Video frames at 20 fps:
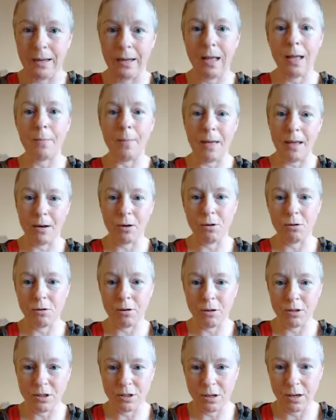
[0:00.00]
about
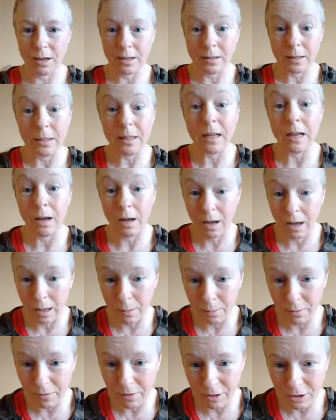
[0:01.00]
neuroscience and your
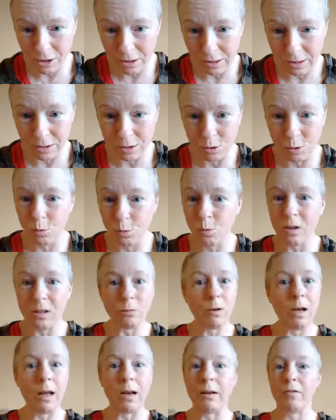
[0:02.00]
hypervigilance,
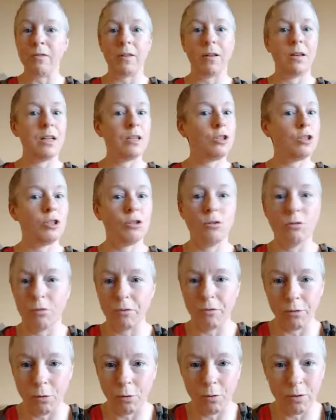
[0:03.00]
always waiting for the next shoe to
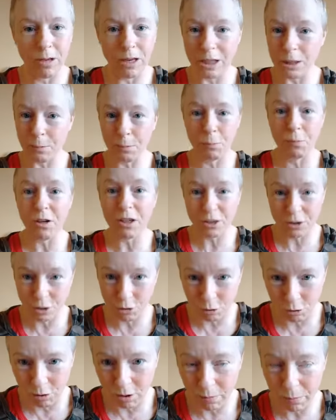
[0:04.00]
fall, the next brick to
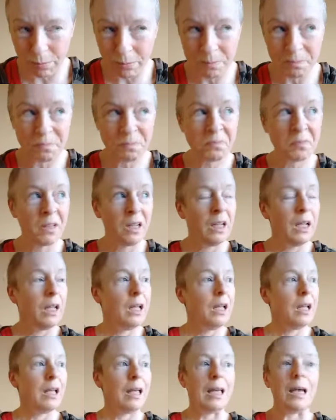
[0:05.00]
drop.
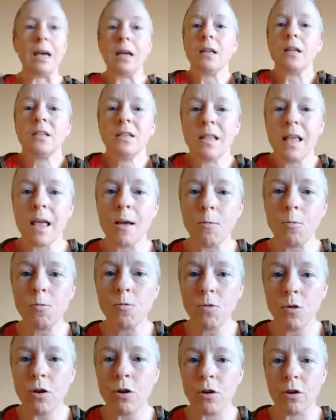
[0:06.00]
How does that
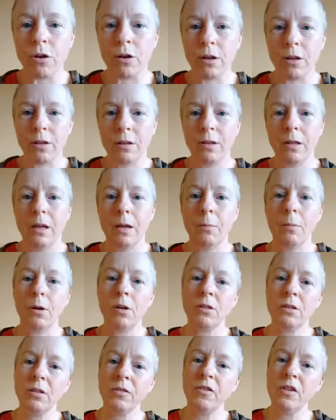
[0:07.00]
work?
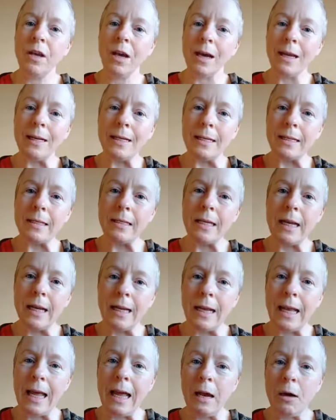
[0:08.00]
Because if you
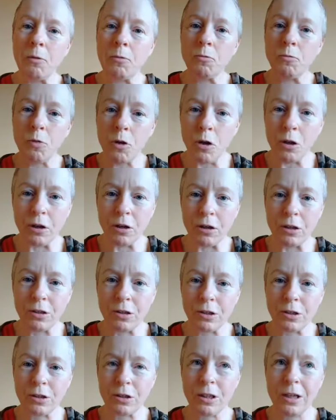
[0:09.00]
understand how it
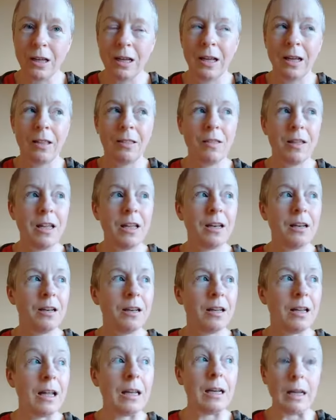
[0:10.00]
works,
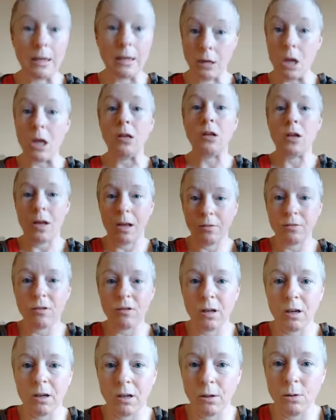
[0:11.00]
then and you have
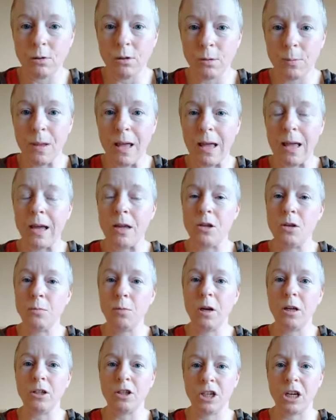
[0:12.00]
some clues about how you
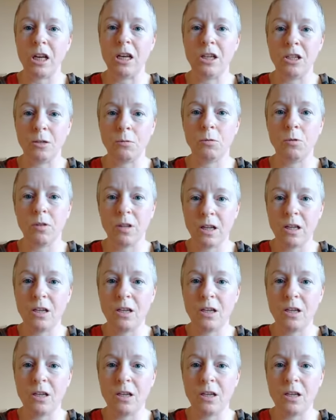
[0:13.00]
might change it, well, then